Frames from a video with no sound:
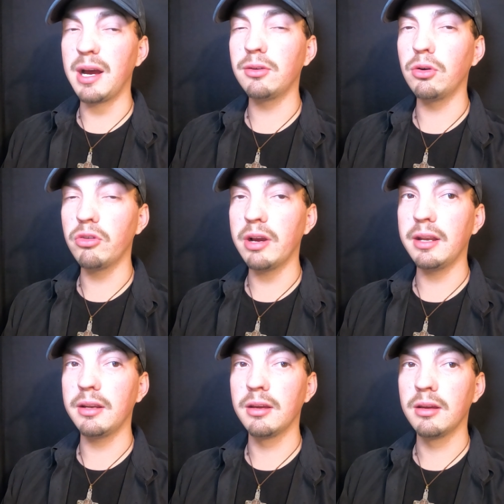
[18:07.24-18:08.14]
Michael
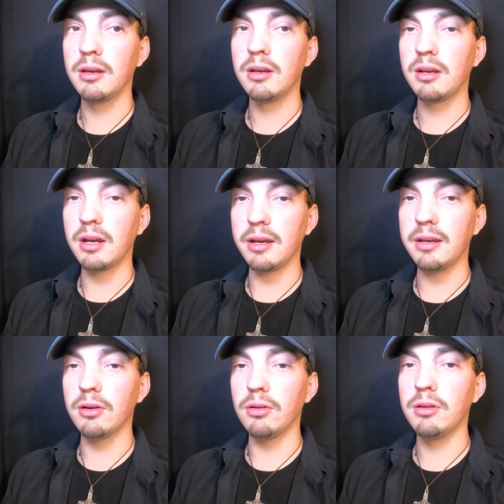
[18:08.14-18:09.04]
Grant
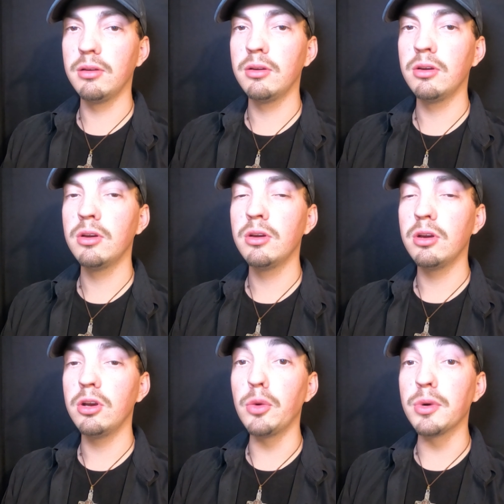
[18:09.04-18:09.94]
Cahill,
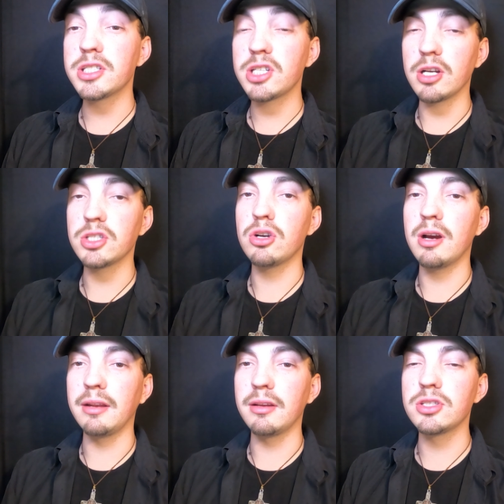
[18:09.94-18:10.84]
who was shot
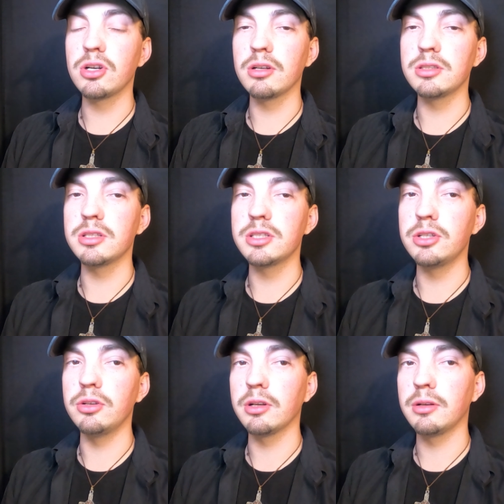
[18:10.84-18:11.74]
trying to charge the
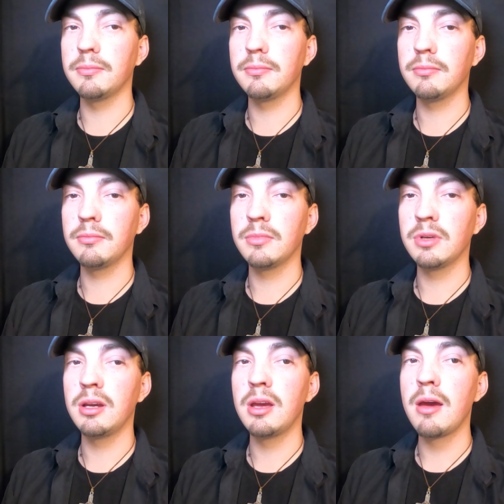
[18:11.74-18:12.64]
shooter;
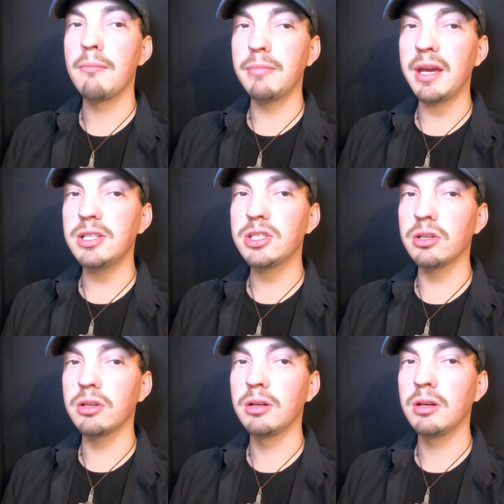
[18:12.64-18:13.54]

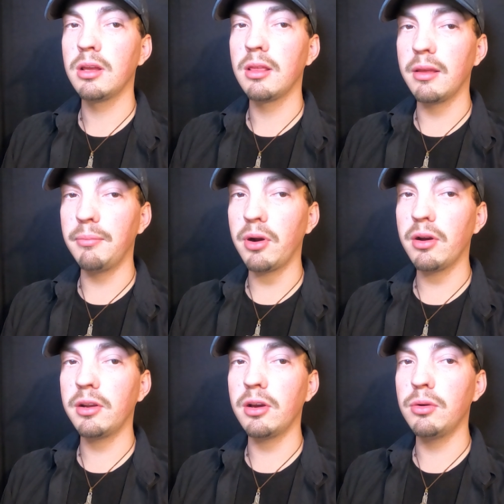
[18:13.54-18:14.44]
Major
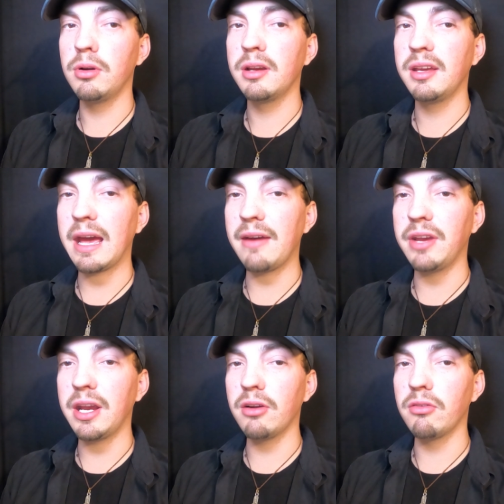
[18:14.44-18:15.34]
Libardo
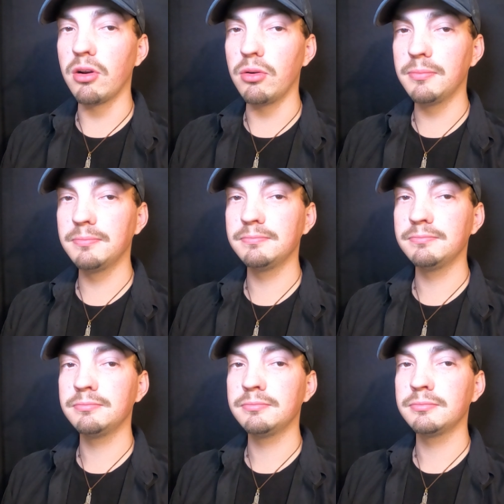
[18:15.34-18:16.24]
Caviero,
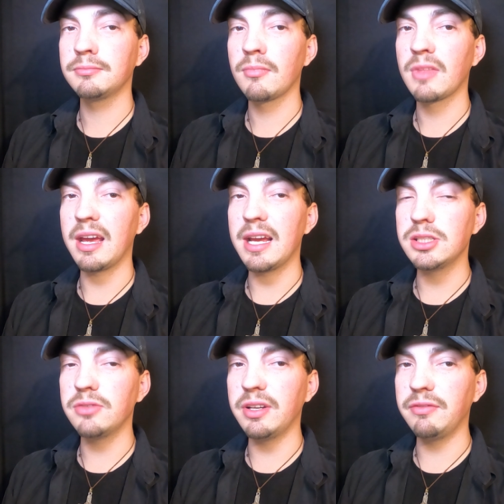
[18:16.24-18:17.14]

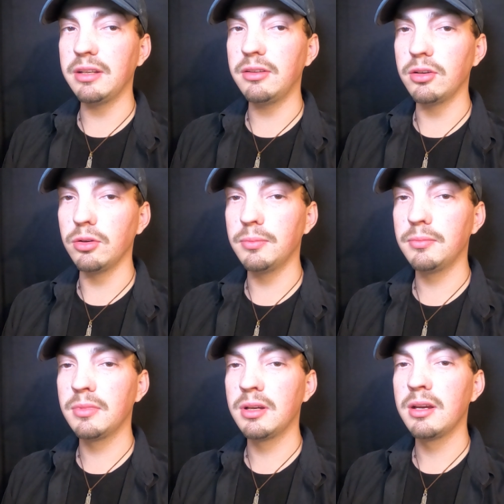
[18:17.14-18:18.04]
age 52,
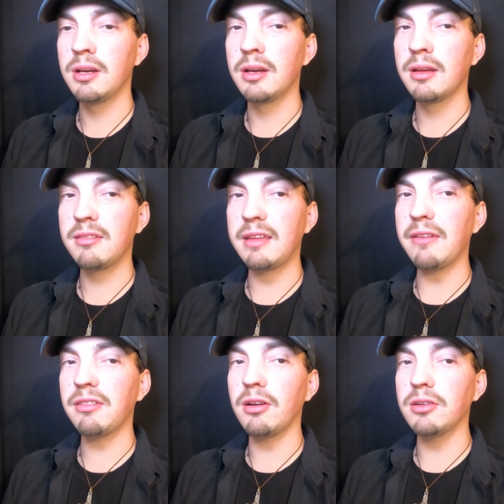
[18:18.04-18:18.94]

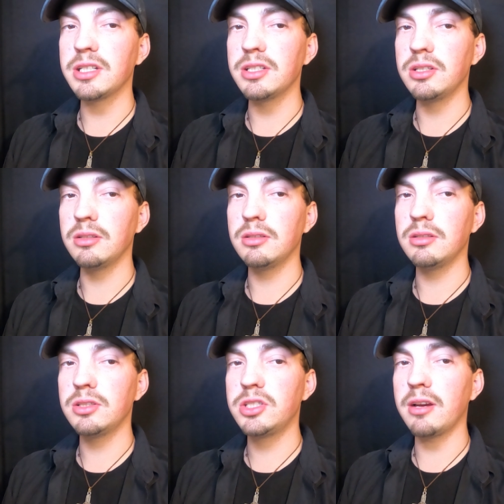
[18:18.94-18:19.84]
Staff Sergeant
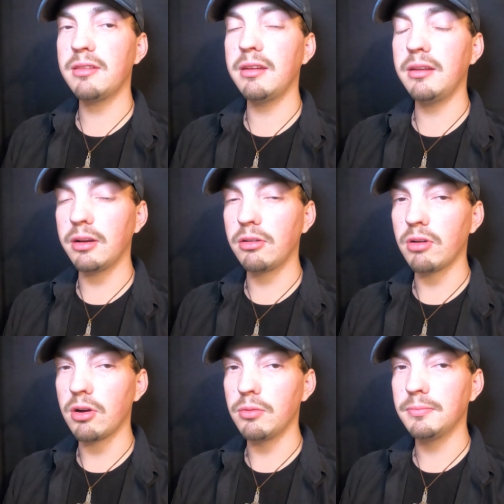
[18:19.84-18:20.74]
Justin
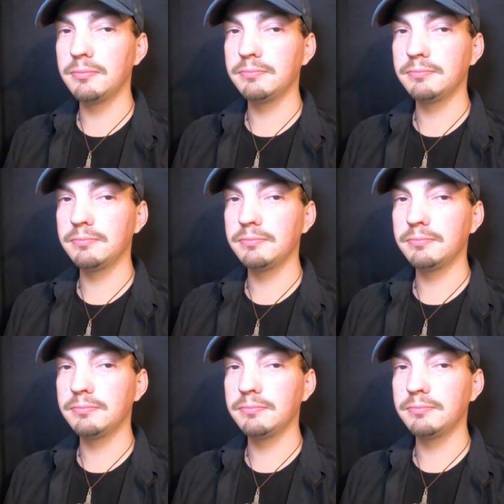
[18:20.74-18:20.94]
DeCrow,